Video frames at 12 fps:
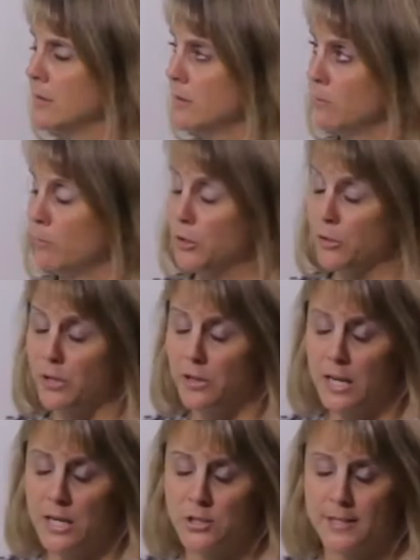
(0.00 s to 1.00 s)
when you're on
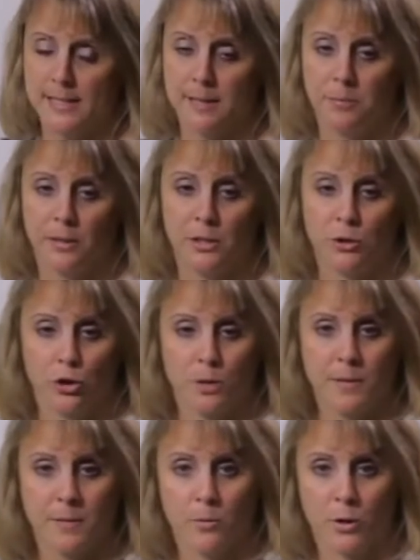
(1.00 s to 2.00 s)
the HSA plan, you're a little
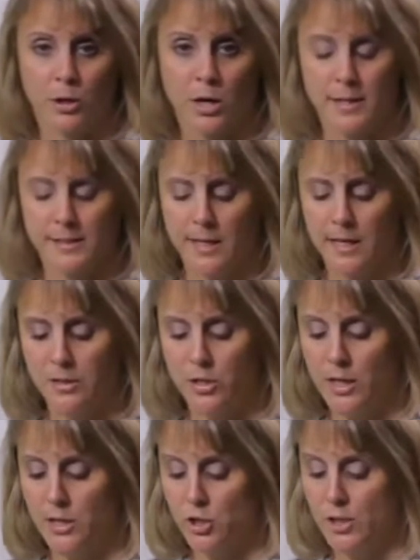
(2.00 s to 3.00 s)
bit more cost
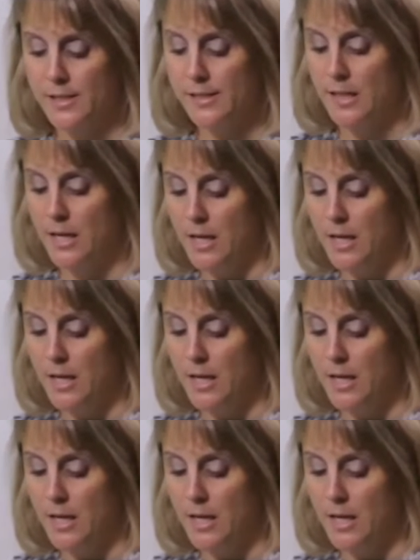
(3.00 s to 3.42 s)
conscientious.